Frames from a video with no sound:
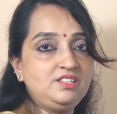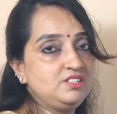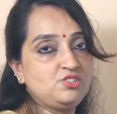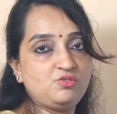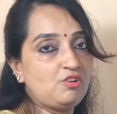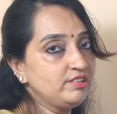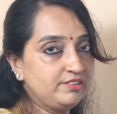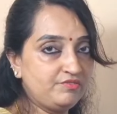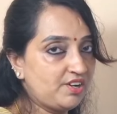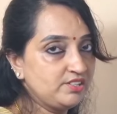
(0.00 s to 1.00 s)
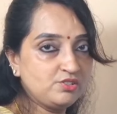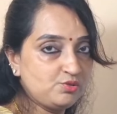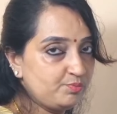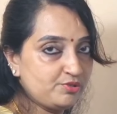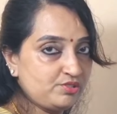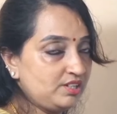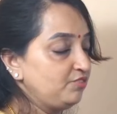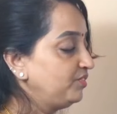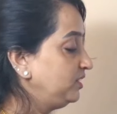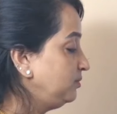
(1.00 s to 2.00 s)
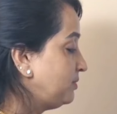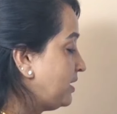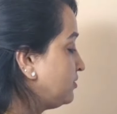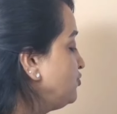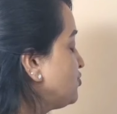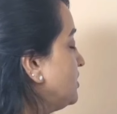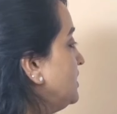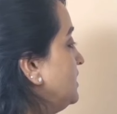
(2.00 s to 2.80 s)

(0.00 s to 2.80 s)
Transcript: then it's not advised to proceed with the marriage.